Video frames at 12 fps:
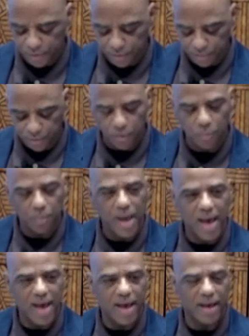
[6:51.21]
own
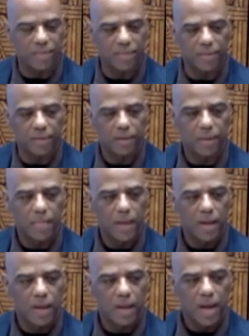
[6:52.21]
path,
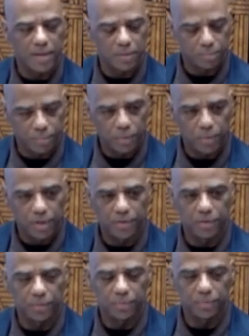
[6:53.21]
I implore
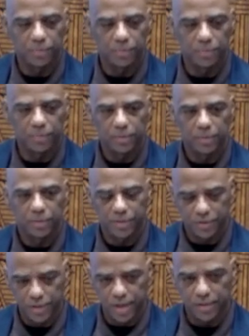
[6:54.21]
you to
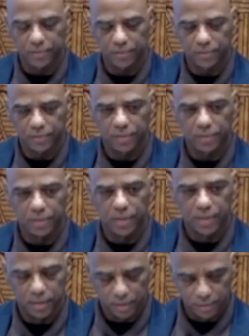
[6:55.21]
just
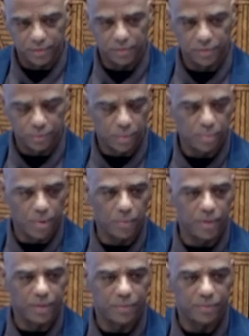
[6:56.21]
listen to a poet.
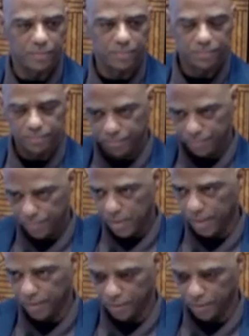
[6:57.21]
Thank you.